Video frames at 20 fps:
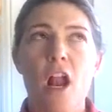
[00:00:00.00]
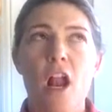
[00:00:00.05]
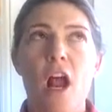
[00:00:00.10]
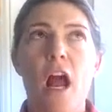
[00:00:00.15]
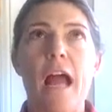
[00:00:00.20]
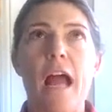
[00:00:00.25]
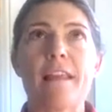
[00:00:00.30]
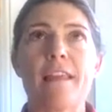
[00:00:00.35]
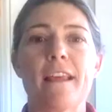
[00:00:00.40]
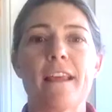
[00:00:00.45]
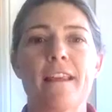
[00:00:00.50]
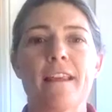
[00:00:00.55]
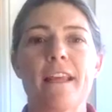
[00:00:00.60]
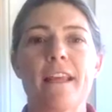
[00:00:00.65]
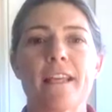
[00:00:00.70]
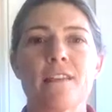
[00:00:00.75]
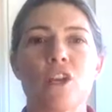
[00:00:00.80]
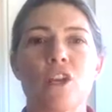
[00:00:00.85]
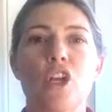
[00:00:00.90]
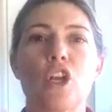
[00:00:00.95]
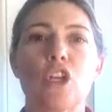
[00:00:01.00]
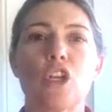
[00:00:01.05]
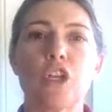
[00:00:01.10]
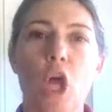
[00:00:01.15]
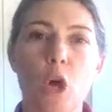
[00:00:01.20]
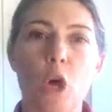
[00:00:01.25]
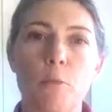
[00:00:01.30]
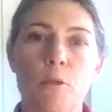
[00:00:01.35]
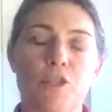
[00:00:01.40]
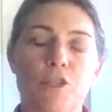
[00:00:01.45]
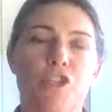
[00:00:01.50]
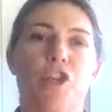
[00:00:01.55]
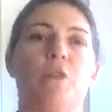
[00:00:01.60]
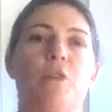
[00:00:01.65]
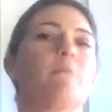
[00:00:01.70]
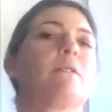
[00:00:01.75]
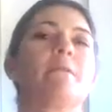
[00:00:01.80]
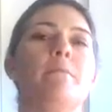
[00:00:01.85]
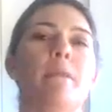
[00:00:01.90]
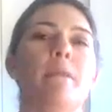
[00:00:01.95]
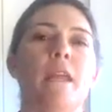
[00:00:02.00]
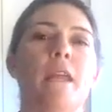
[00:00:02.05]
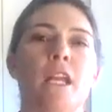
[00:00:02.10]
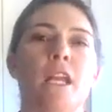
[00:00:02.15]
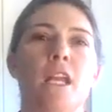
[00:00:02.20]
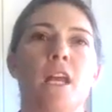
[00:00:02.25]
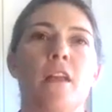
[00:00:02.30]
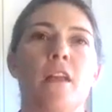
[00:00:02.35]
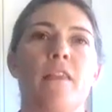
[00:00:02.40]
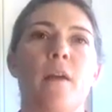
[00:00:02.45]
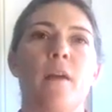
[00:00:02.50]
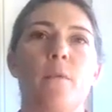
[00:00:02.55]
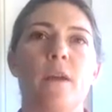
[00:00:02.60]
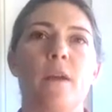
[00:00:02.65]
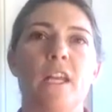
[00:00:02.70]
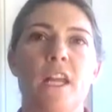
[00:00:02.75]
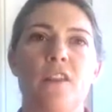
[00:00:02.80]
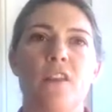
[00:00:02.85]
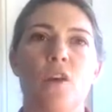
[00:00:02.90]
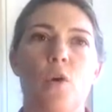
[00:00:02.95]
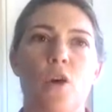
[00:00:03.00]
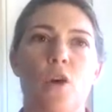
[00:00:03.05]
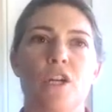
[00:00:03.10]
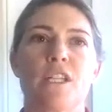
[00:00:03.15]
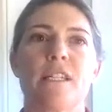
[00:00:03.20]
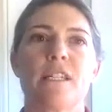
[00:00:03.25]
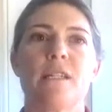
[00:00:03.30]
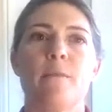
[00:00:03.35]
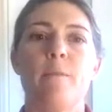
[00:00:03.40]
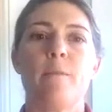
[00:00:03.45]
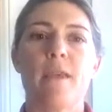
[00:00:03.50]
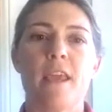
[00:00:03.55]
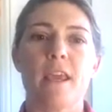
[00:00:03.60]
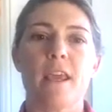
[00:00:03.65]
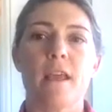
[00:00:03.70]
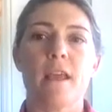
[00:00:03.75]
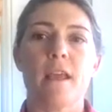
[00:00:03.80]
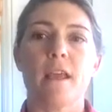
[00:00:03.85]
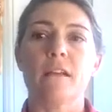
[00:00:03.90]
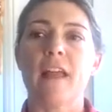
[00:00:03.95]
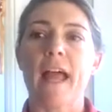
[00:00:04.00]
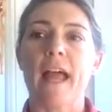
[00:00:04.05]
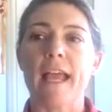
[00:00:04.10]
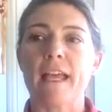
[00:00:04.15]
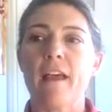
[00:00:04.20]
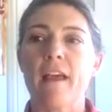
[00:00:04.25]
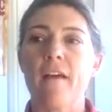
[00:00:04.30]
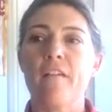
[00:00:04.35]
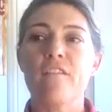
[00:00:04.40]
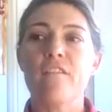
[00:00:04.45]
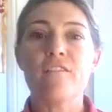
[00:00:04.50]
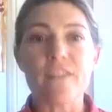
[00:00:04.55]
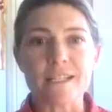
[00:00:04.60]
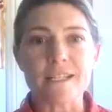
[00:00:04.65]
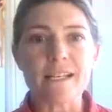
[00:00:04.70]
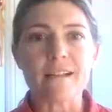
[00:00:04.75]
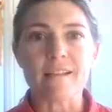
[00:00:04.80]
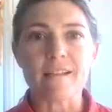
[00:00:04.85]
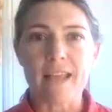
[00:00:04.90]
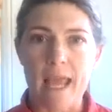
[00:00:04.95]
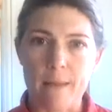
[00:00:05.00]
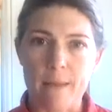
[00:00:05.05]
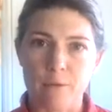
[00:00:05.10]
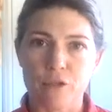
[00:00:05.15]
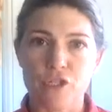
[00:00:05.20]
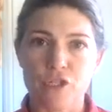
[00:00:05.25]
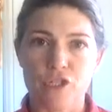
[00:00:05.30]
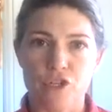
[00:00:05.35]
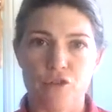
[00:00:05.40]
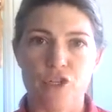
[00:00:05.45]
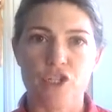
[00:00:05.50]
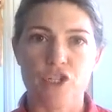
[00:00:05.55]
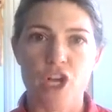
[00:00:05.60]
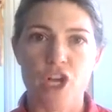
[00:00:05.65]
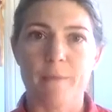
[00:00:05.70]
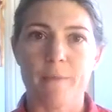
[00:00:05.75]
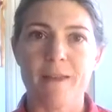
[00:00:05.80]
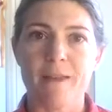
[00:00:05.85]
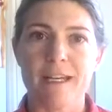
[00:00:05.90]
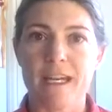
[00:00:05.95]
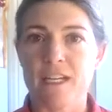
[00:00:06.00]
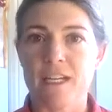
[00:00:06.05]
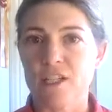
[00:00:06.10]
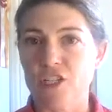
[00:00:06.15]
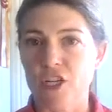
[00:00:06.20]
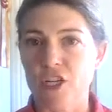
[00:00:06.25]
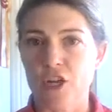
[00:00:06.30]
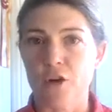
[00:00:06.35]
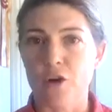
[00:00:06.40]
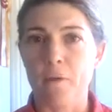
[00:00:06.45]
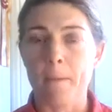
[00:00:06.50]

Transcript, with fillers: I think that that's a global term to mean that we need the horse to be like physically able to do the job they need to do.